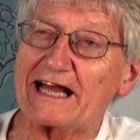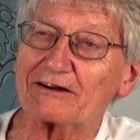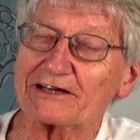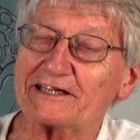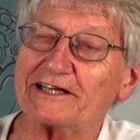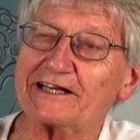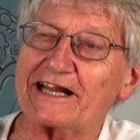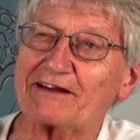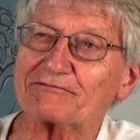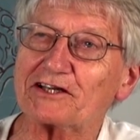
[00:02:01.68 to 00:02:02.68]
out. I
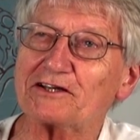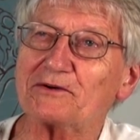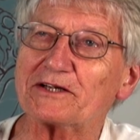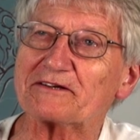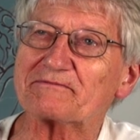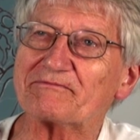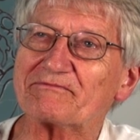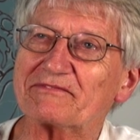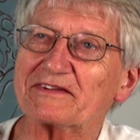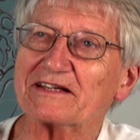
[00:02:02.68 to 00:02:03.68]
didn't have to do it.
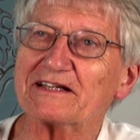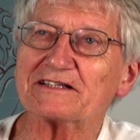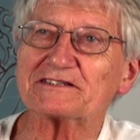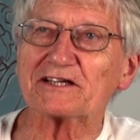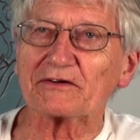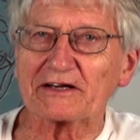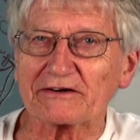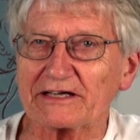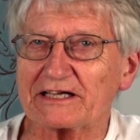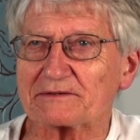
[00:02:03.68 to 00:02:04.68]
So
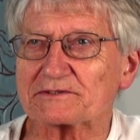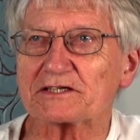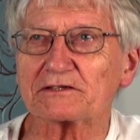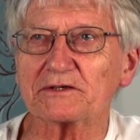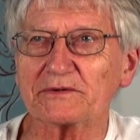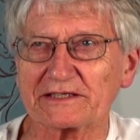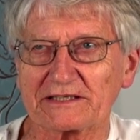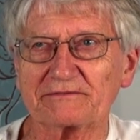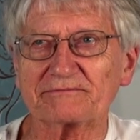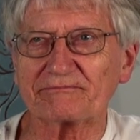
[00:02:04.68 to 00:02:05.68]
here I am, still doing
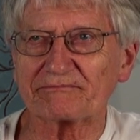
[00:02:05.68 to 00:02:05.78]
it.